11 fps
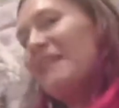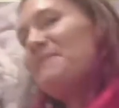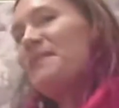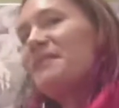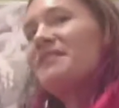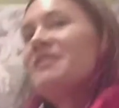
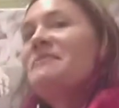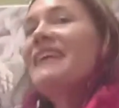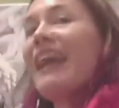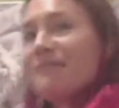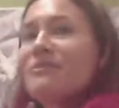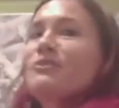people to be
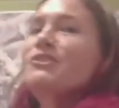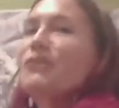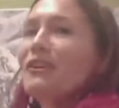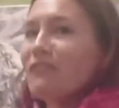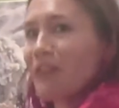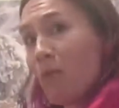able to,
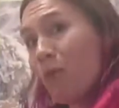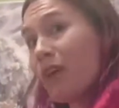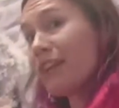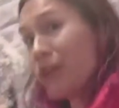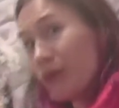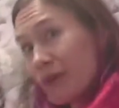if they were
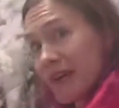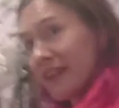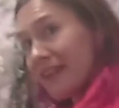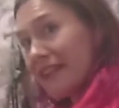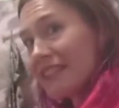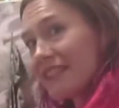
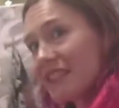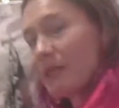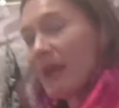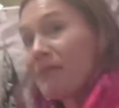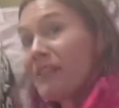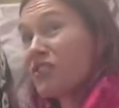curious, to
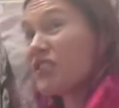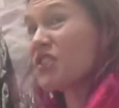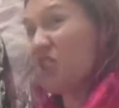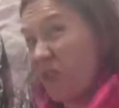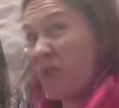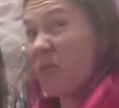maybe just
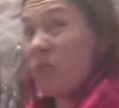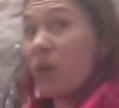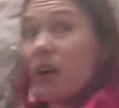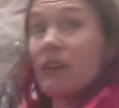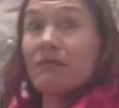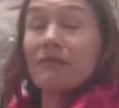know
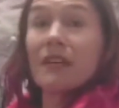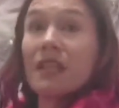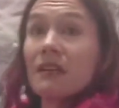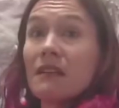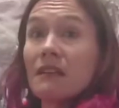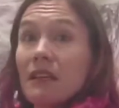what
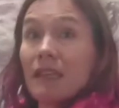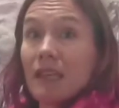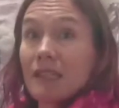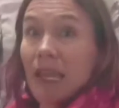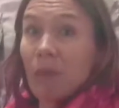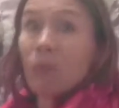
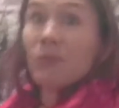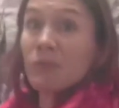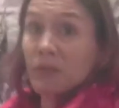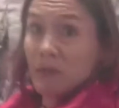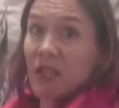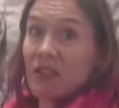samples or
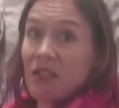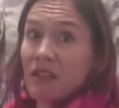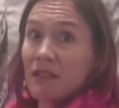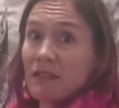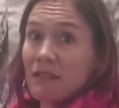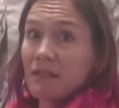
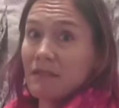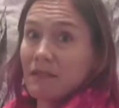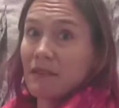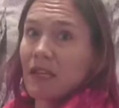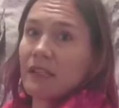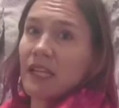species,
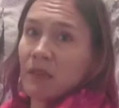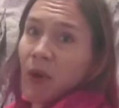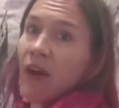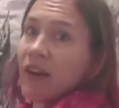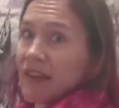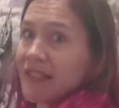uh, in
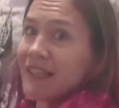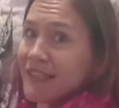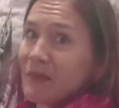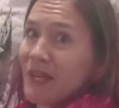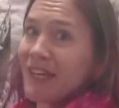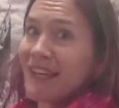part at least,
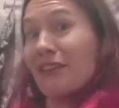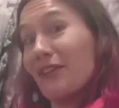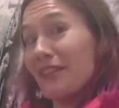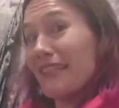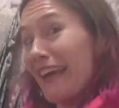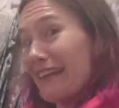we have
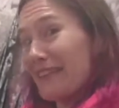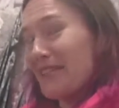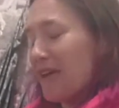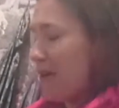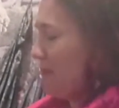looked at. So,